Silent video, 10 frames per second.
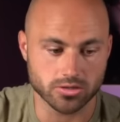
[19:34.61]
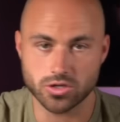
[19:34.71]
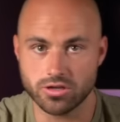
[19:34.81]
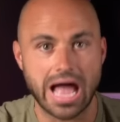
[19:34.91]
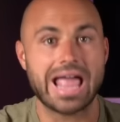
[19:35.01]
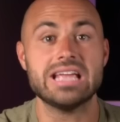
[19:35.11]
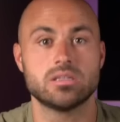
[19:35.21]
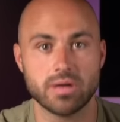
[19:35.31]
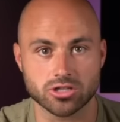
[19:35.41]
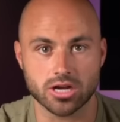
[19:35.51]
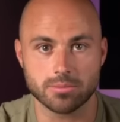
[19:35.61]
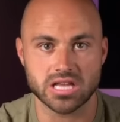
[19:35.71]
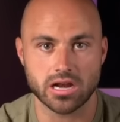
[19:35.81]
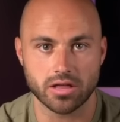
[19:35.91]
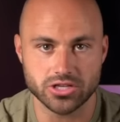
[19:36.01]
So you got asymmetric
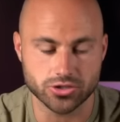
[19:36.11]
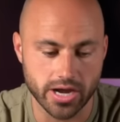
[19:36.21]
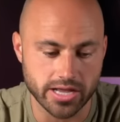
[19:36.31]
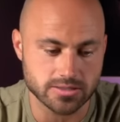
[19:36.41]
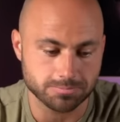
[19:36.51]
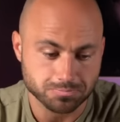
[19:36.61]
upside on these trades.